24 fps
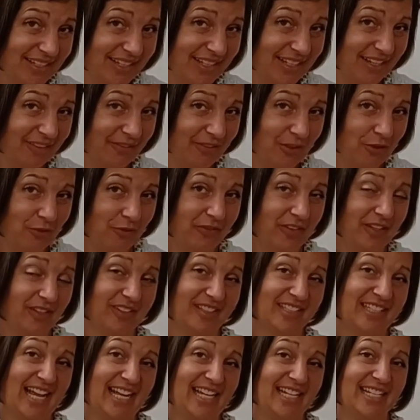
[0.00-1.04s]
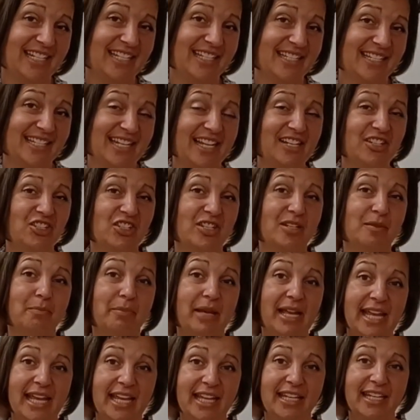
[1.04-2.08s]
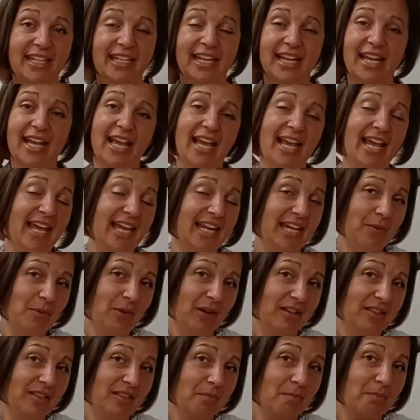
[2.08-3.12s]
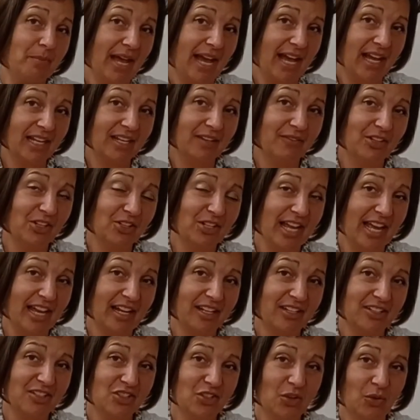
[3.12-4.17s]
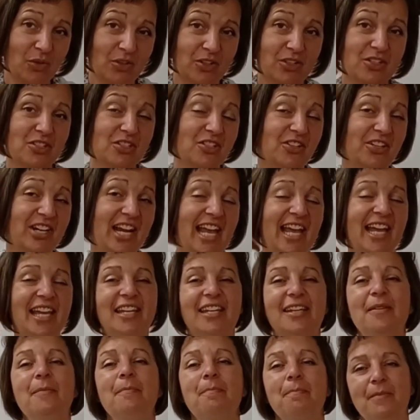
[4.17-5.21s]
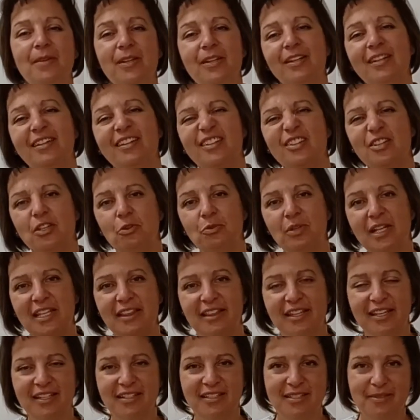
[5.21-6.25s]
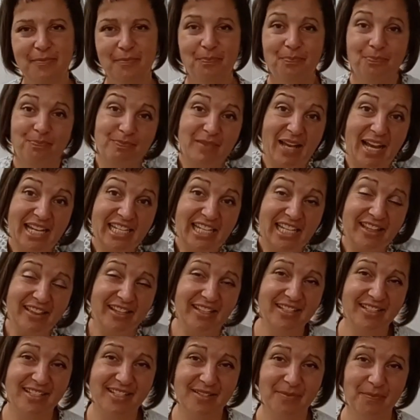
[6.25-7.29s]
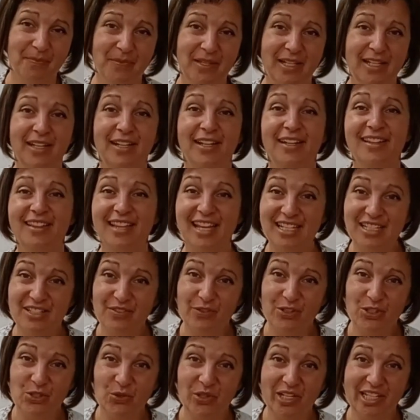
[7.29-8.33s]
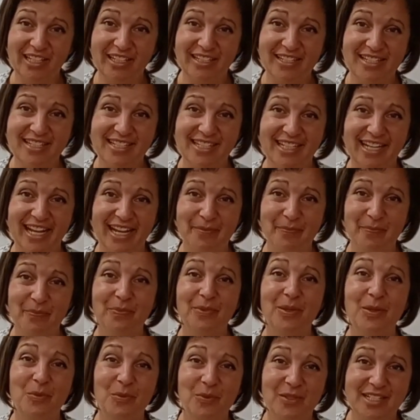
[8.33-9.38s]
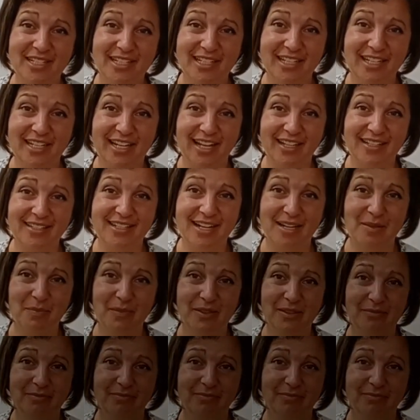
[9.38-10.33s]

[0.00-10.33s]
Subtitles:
if you feel tightness, tension, pain anywhere in the back of your neck, shoulders, or head, you need this. I need this. Thanks for joining us today. We'll see you next time.